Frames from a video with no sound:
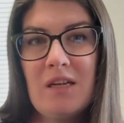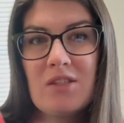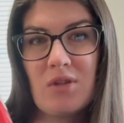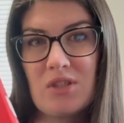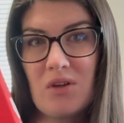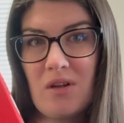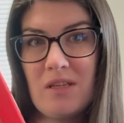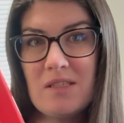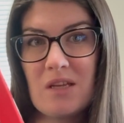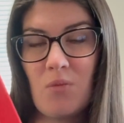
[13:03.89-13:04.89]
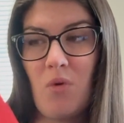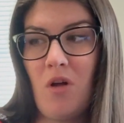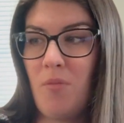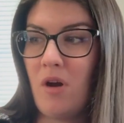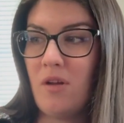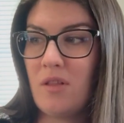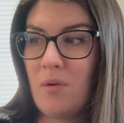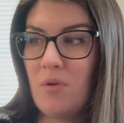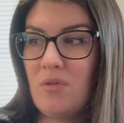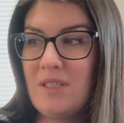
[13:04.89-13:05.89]
So I saw these at Walmart. They
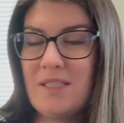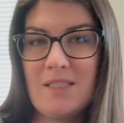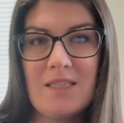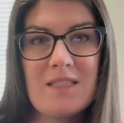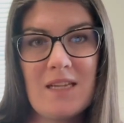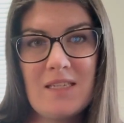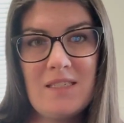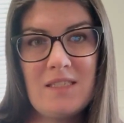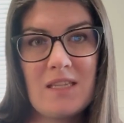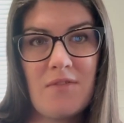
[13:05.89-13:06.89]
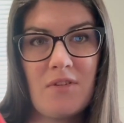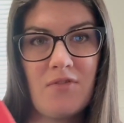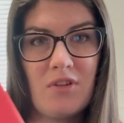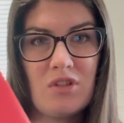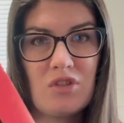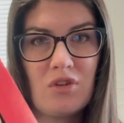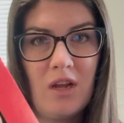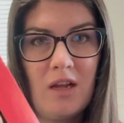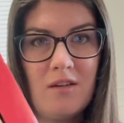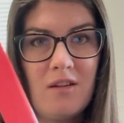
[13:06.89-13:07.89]
were only $6.97 for the
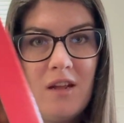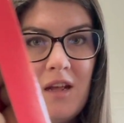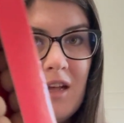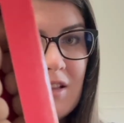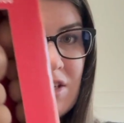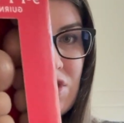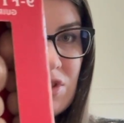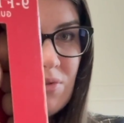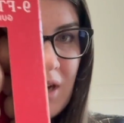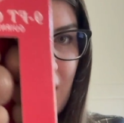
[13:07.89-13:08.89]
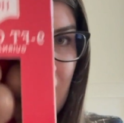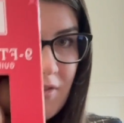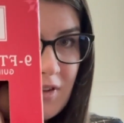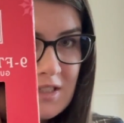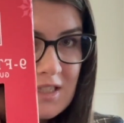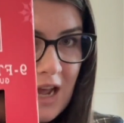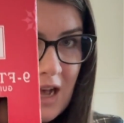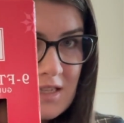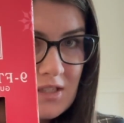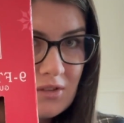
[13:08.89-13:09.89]
strand. They do have a
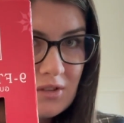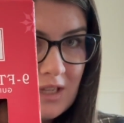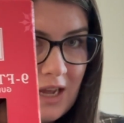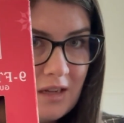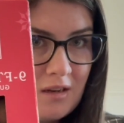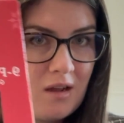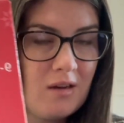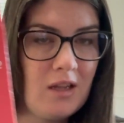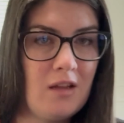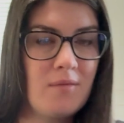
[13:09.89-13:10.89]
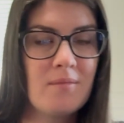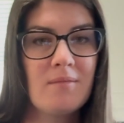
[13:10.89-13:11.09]
tasseled end on it.